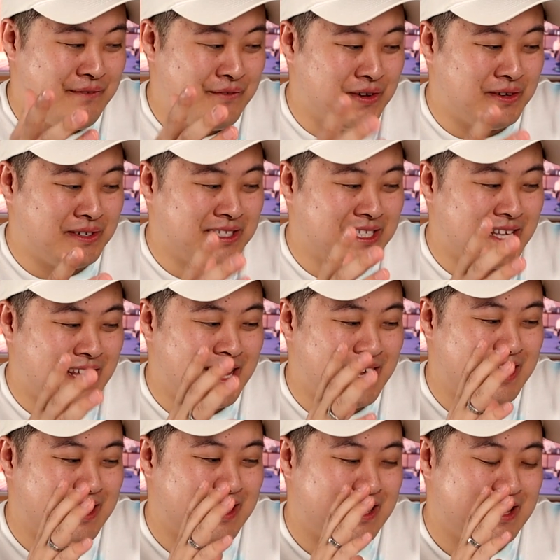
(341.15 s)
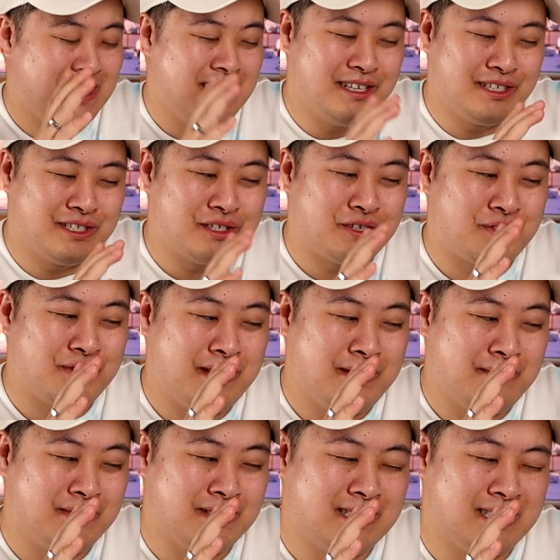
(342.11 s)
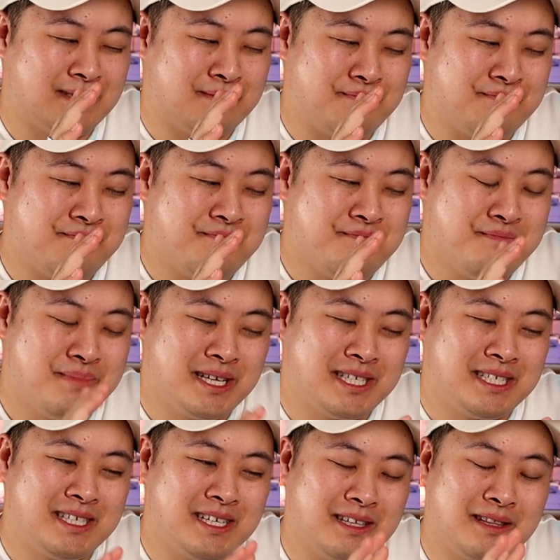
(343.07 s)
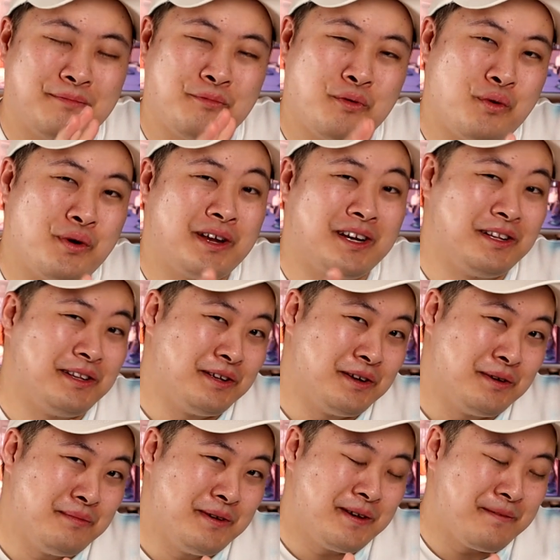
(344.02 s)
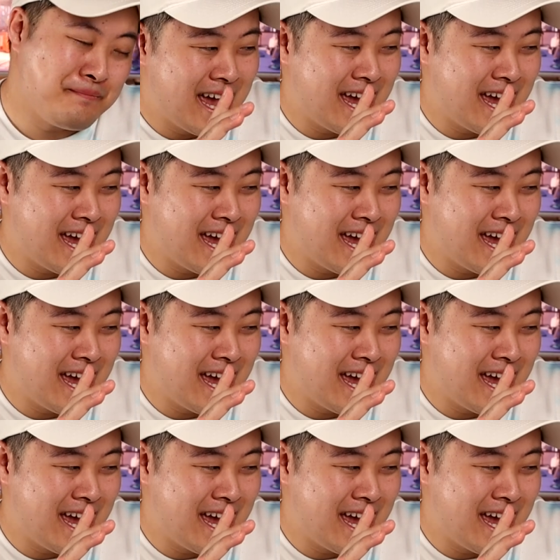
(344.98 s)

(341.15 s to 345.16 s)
It feels like eStream is missing the point a little bit,